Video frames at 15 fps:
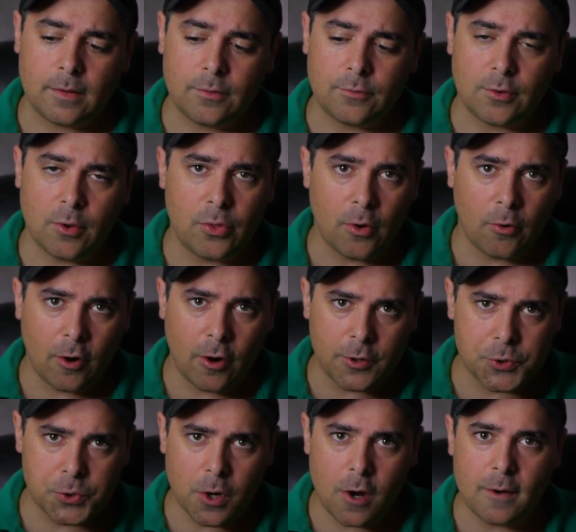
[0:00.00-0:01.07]
so there are
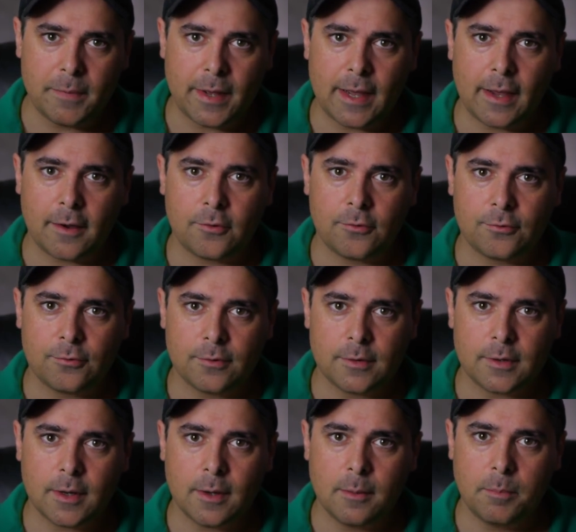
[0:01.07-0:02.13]
drawbacks,
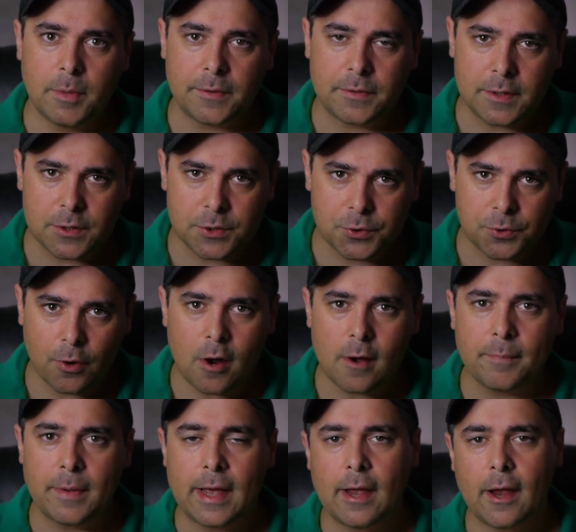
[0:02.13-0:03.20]
but these
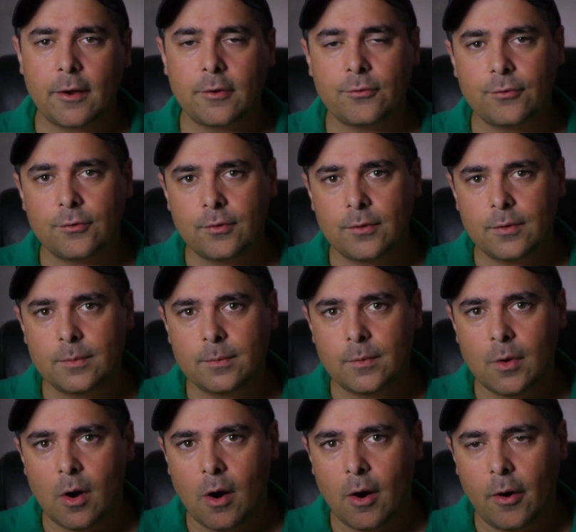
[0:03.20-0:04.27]
drawbacks
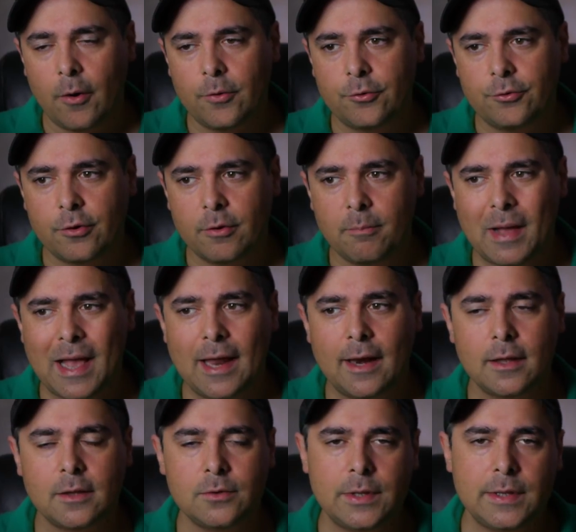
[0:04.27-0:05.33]
are
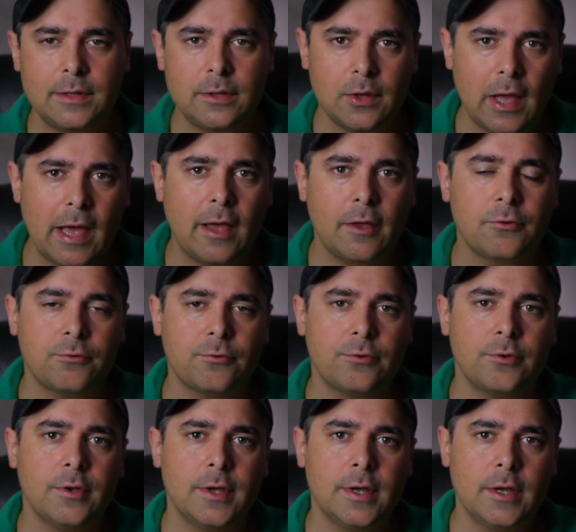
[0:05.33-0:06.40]
dramatically
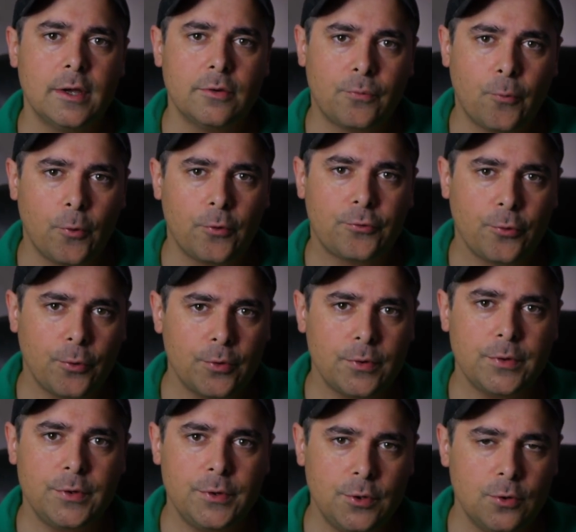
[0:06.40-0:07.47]
less for
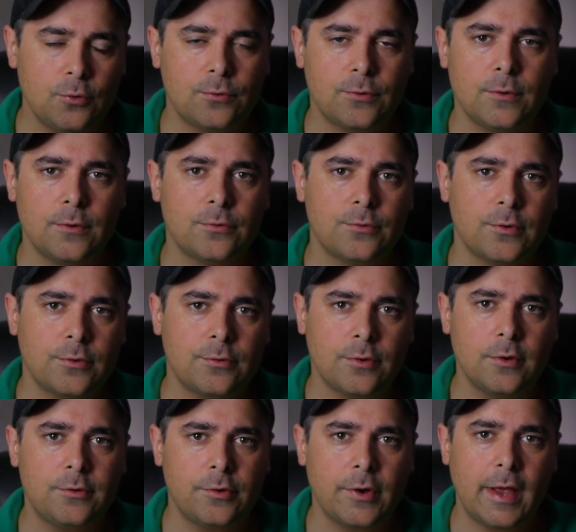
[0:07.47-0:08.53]
certain uses
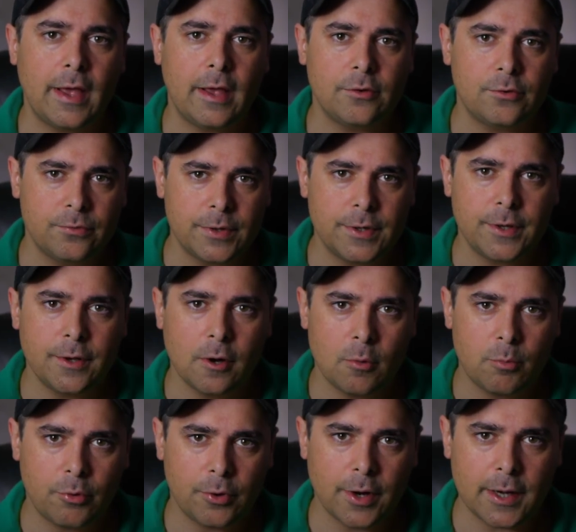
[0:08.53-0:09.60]
such as
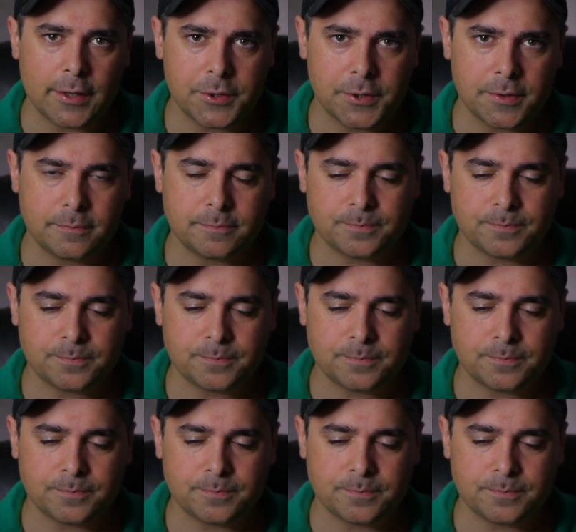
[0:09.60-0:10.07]
video production.